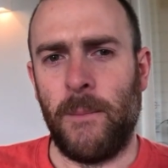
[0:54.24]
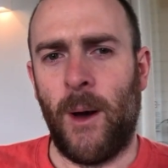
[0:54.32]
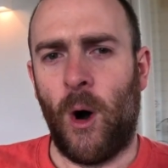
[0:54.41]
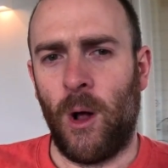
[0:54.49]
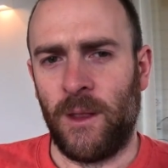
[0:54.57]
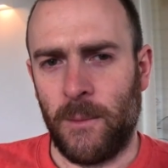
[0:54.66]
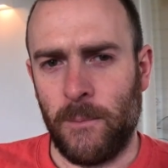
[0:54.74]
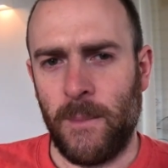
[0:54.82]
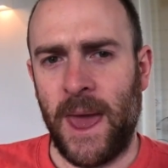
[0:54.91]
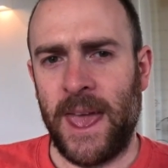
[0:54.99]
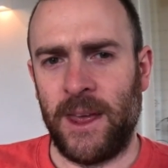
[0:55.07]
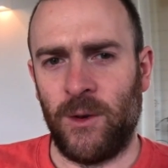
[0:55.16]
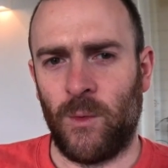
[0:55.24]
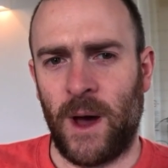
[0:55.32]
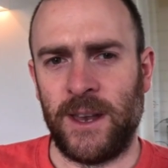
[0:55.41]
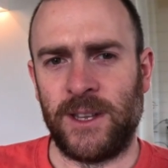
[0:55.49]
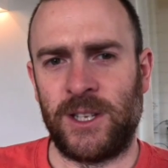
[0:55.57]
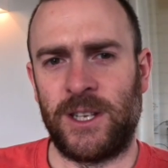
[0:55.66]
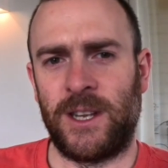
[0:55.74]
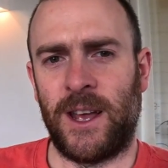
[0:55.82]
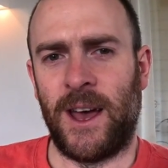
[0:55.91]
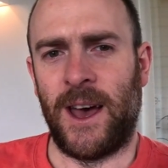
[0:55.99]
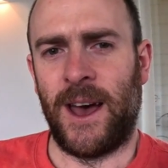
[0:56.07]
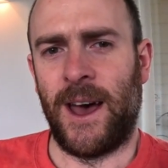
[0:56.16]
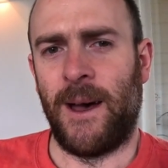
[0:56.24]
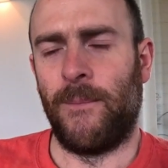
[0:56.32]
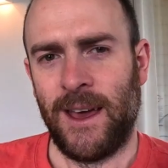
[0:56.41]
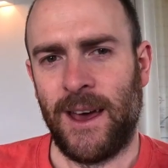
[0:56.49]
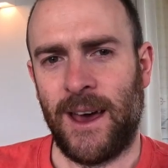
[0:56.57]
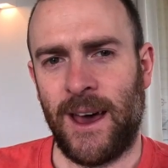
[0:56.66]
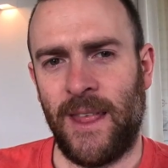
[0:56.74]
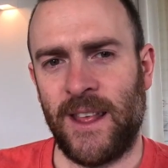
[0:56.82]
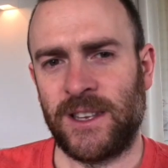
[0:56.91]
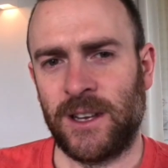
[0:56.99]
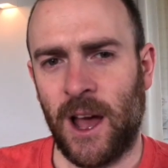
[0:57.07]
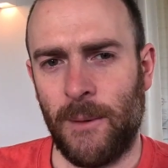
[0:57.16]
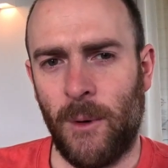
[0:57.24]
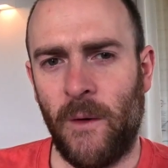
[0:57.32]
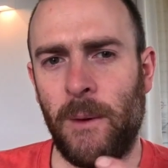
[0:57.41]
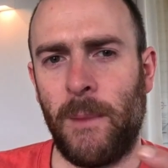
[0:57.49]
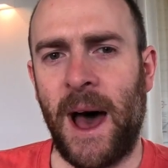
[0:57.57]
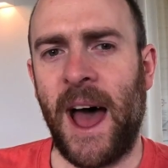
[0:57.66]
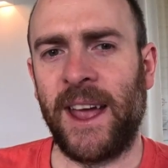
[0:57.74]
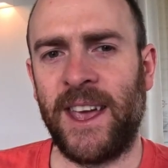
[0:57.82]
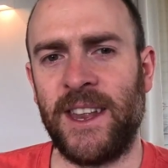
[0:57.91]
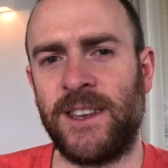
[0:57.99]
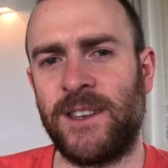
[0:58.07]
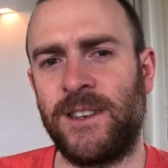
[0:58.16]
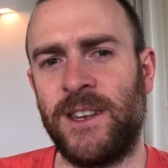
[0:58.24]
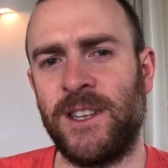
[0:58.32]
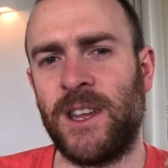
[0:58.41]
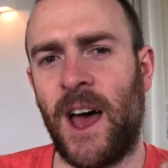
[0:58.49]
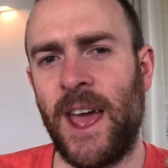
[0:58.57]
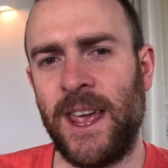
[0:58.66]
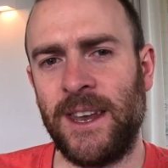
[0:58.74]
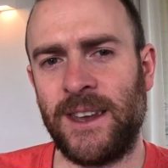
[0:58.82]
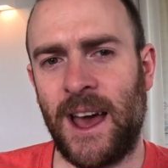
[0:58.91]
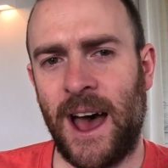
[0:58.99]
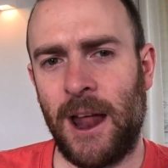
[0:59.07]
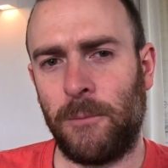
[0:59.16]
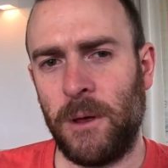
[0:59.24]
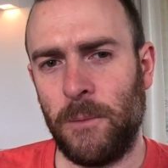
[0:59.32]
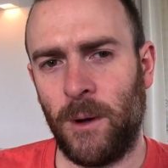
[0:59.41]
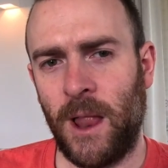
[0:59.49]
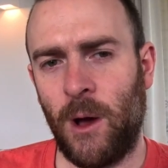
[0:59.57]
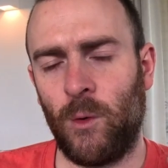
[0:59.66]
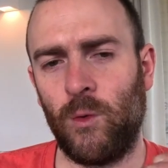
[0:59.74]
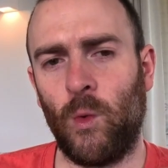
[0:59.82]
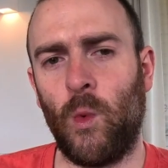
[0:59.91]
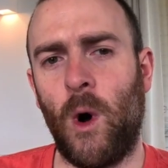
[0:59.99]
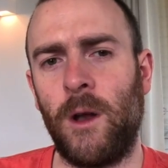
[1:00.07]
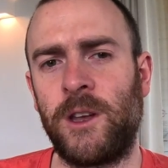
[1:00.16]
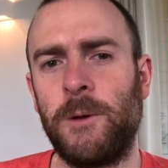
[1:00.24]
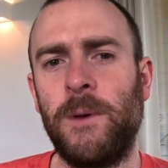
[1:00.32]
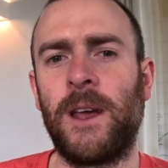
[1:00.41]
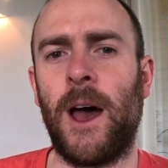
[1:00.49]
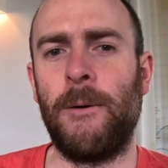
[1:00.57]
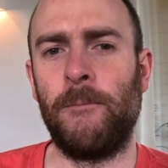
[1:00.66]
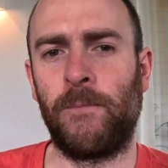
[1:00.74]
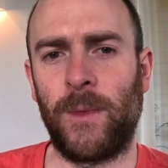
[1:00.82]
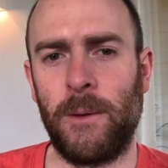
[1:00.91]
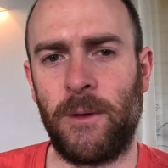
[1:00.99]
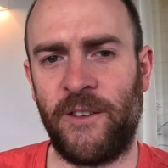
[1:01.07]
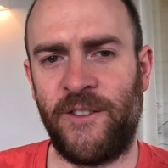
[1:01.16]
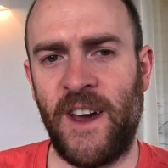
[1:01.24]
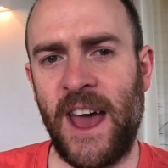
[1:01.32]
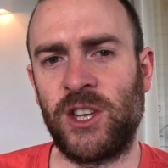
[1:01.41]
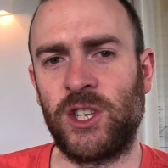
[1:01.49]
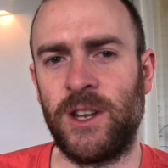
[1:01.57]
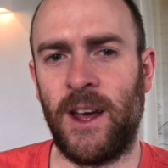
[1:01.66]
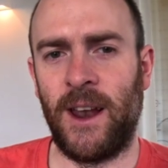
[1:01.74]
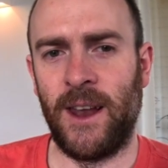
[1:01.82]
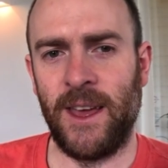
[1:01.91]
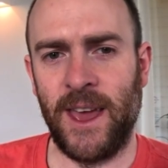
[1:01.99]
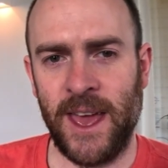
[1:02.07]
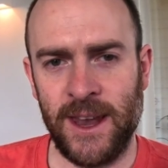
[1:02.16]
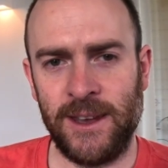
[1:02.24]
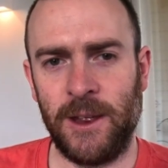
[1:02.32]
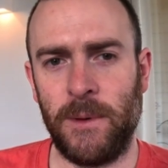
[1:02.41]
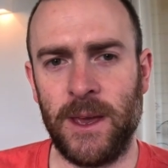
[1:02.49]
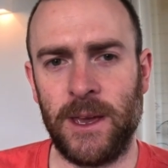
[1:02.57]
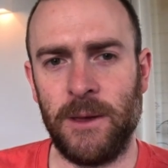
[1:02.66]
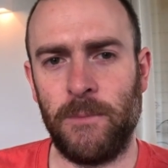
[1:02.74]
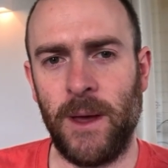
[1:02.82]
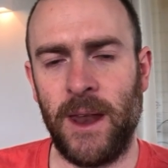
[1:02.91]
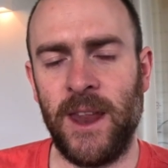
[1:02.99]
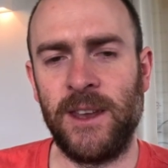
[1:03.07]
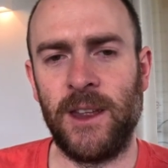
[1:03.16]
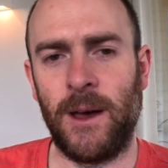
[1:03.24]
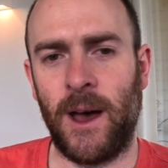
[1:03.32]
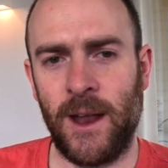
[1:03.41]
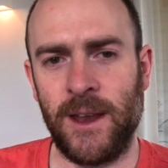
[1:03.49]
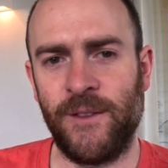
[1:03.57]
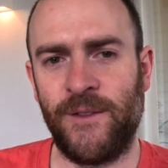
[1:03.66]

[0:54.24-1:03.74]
all the main ones that's come on the market, designed at people that want to become professional into beekeeping, into honey